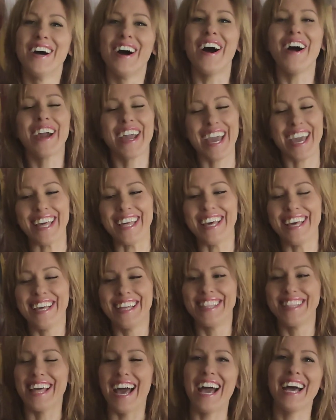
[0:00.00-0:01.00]

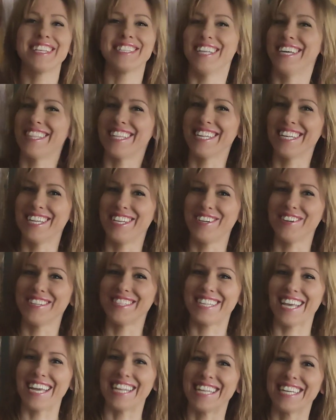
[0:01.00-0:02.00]
Okay, that has nothing to do
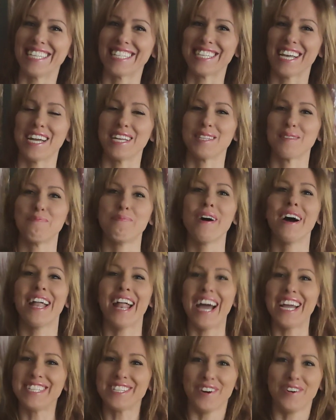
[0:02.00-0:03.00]
with dating sites, but
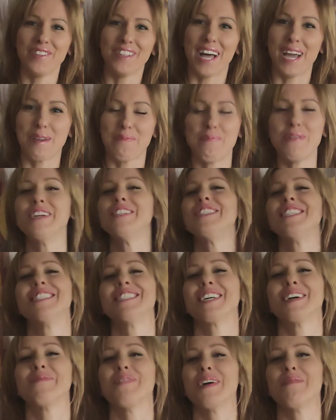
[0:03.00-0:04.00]
I don't like
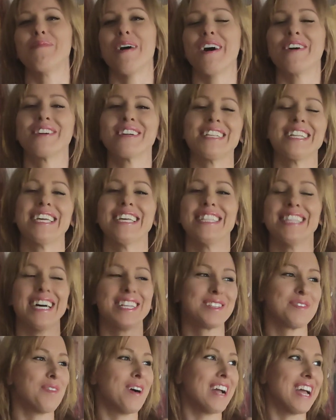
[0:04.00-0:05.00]
pigeons on my balcony, and
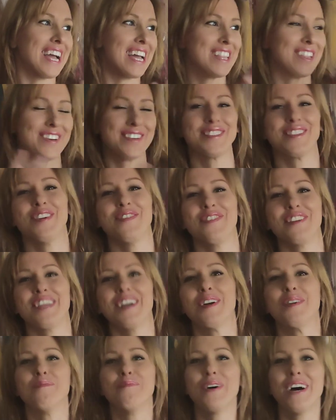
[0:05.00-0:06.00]
that's why I looked over
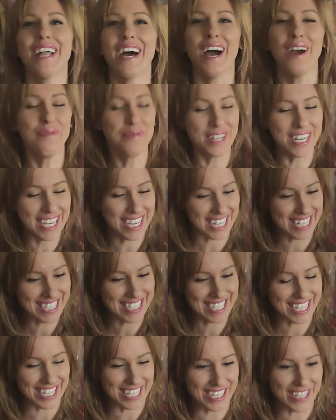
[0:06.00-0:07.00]
there. But I'm going to
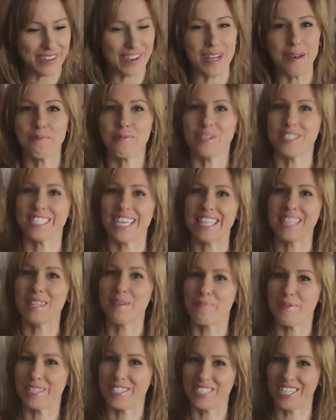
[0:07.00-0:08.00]
continue and pretend the
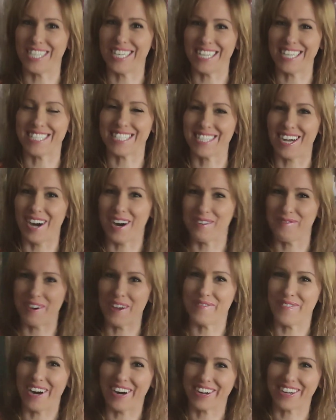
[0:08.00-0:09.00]
pigeon is not on my
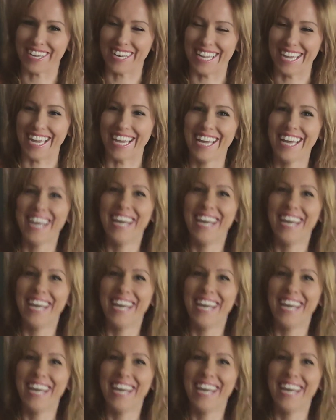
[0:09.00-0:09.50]
balcony.